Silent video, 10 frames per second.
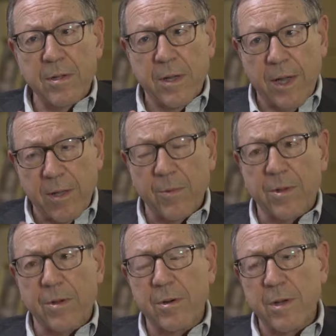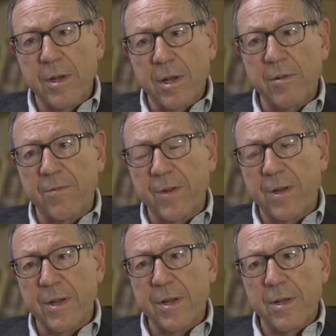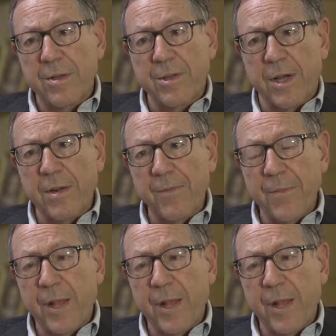together with her infant son,